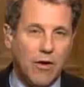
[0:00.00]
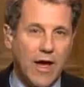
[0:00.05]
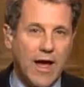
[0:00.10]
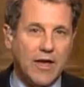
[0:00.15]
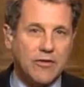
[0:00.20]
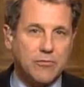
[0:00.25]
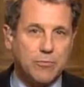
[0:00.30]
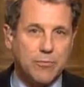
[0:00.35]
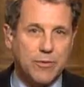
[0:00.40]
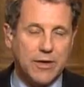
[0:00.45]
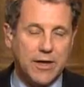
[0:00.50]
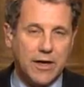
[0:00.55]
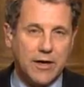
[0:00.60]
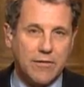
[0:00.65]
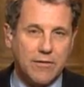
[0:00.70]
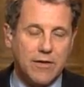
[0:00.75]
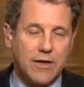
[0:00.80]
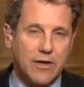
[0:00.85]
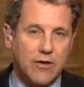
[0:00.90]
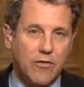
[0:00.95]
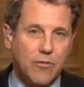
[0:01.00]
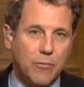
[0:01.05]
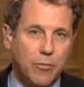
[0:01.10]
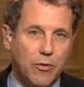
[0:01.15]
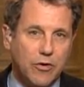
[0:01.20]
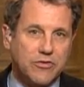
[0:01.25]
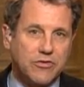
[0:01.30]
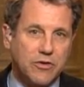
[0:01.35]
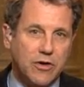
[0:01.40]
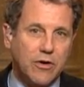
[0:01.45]
the end of the
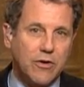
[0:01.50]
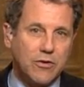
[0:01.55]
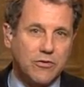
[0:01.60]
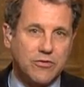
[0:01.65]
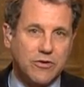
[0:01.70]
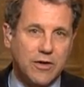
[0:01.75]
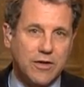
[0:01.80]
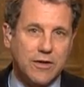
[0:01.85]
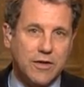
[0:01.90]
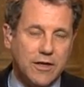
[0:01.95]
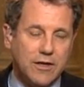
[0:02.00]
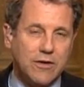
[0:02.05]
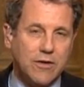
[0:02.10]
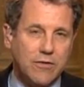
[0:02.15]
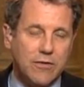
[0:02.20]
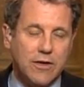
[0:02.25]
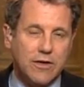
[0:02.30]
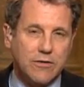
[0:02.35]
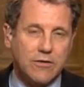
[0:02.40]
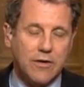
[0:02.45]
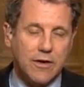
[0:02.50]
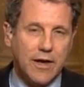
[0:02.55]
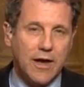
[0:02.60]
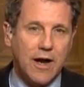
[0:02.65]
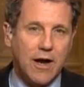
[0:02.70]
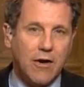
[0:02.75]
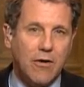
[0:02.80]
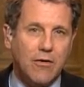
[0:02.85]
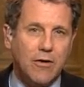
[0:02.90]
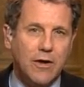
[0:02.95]
Bush years and into
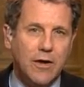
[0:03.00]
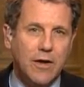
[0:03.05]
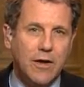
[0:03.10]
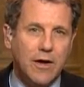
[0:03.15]
now.